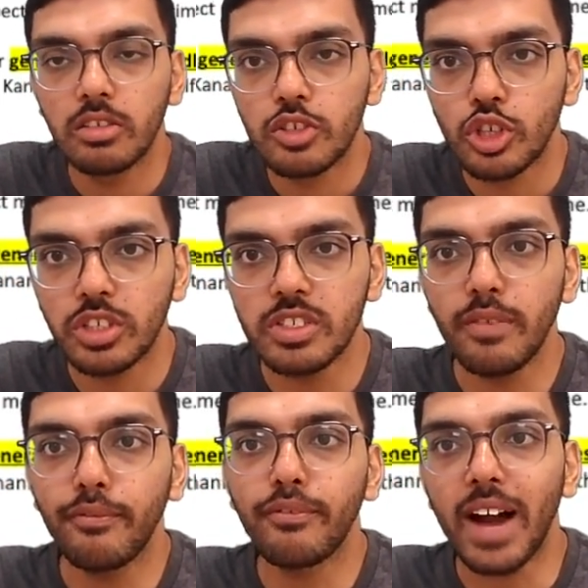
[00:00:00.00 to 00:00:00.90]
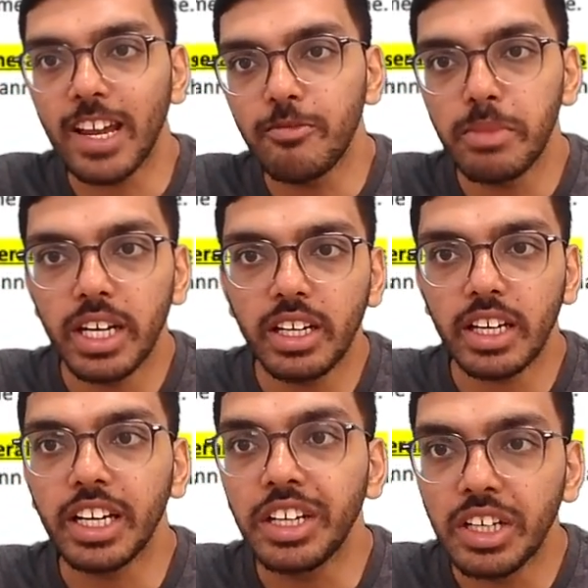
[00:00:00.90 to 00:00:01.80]
So this is the 5-minute
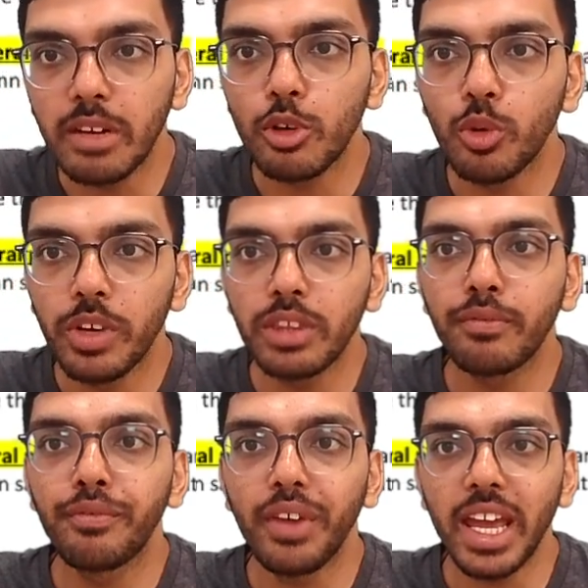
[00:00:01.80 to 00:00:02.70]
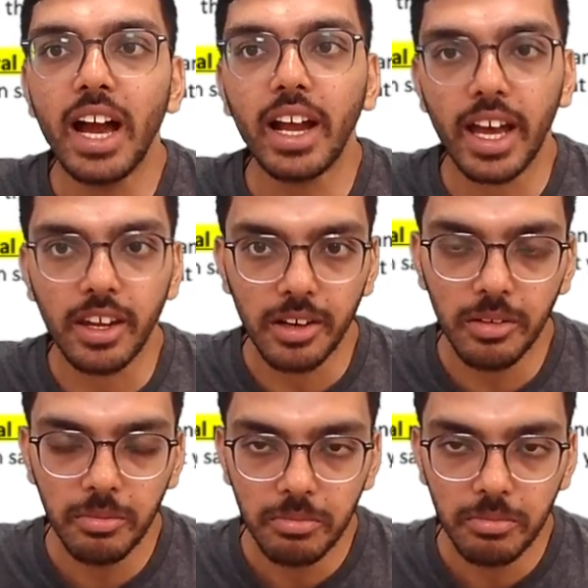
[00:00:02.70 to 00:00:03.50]
interview with Freya Kanann.